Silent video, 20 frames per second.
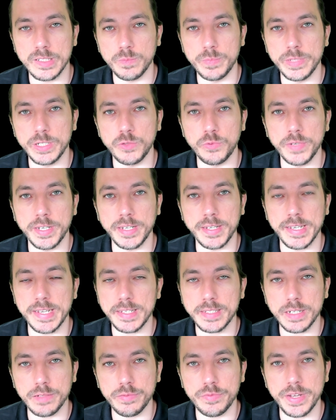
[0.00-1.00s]
between
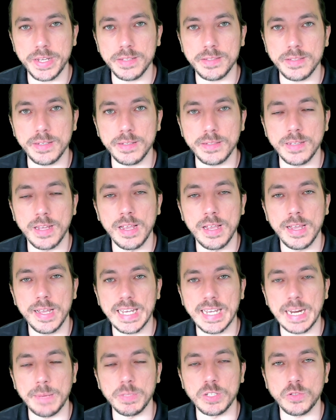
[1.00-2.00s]
interfaces
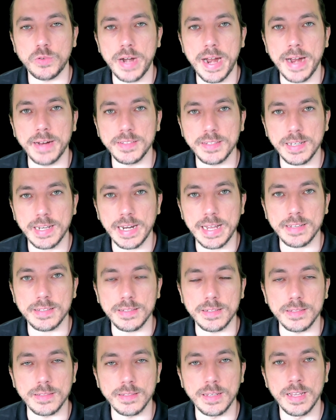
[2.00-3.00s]
and abstract
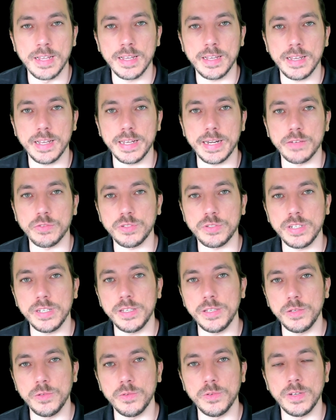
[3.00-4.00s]
classes. And I'll
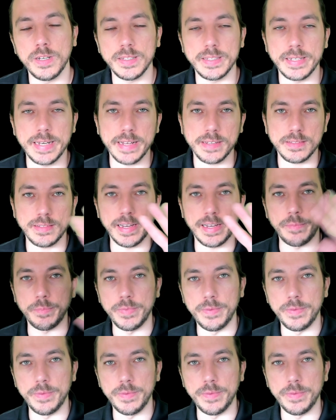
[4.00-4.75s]
see you the next time.